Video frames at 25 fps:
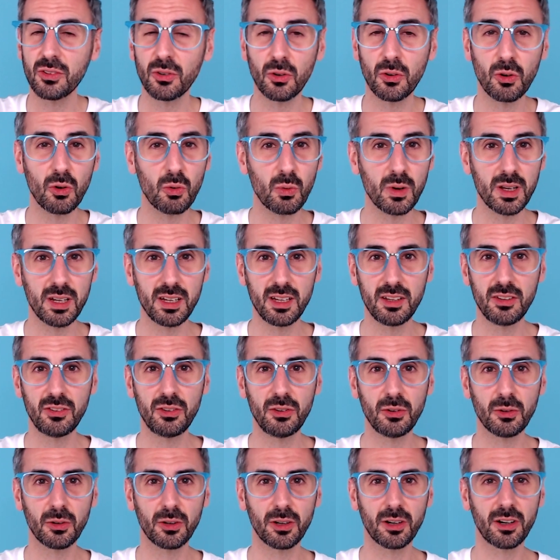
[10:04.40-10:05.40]

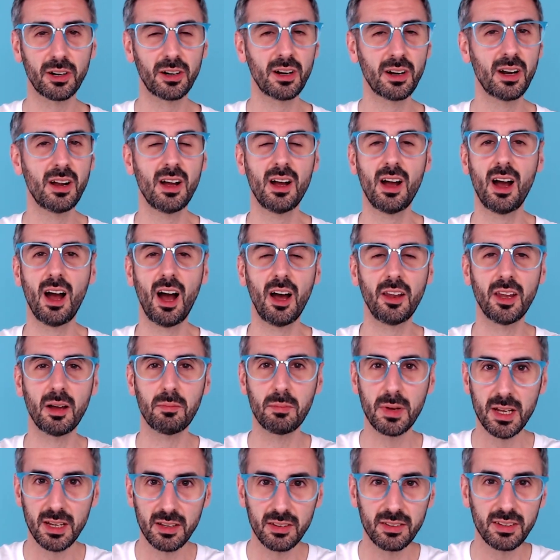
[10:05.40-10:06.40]
always, you are an
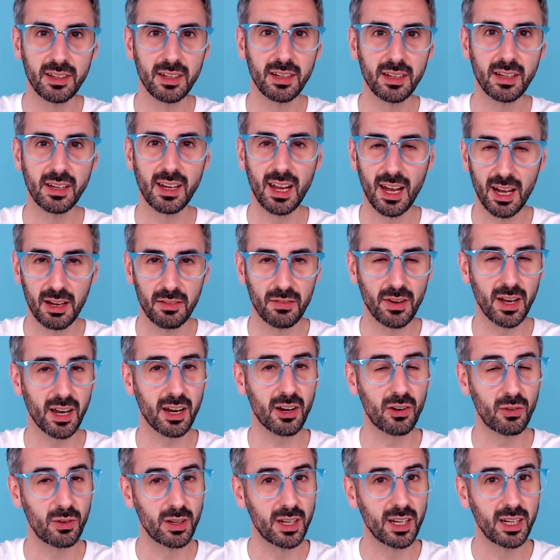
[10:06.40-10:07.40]
amazing Canva
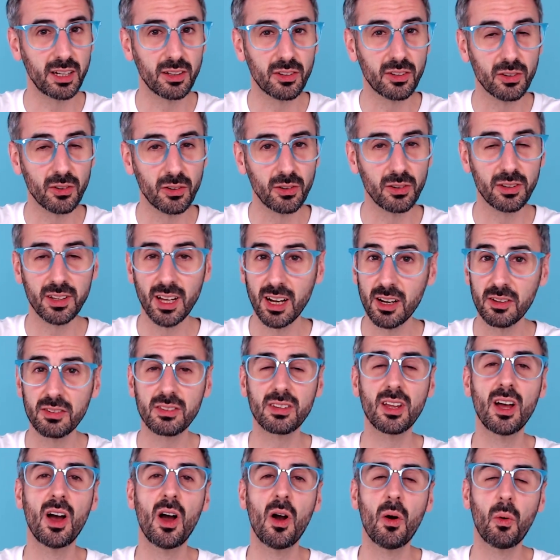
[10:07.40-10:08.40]
creator. Tell
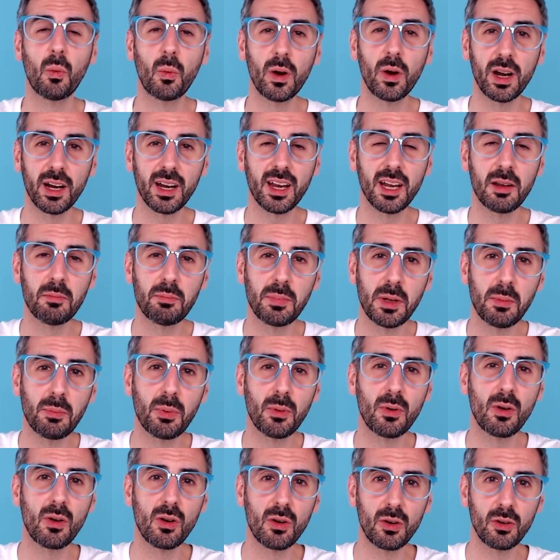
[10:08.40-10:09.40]
us, where can
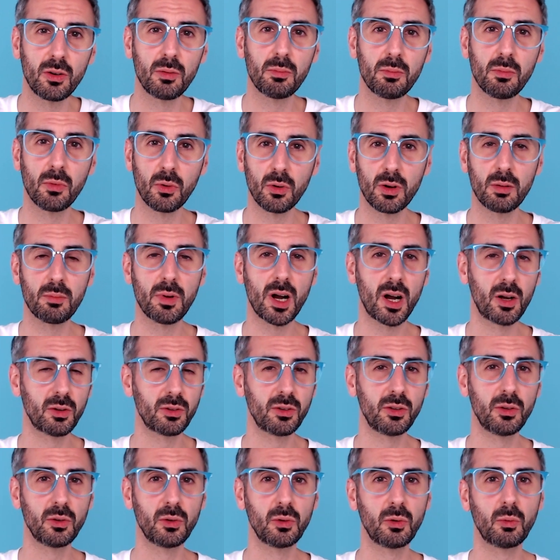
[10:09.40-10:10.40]
people learn more
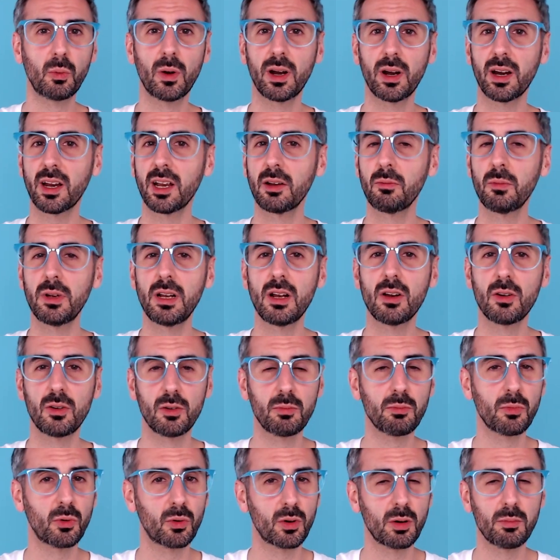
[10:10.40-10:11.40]
about you? Where can we
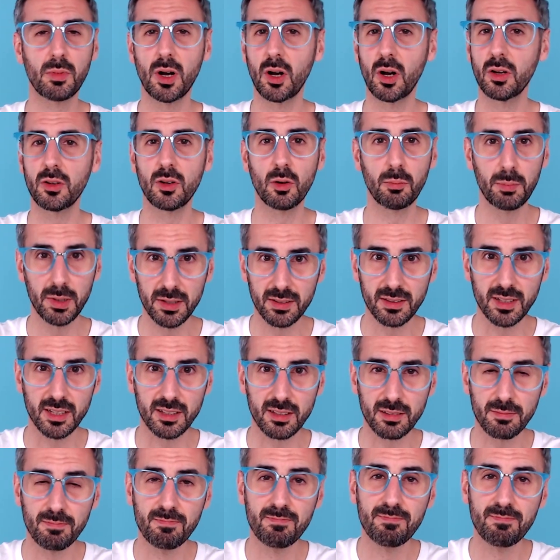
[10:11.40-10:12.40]
learn more about your business?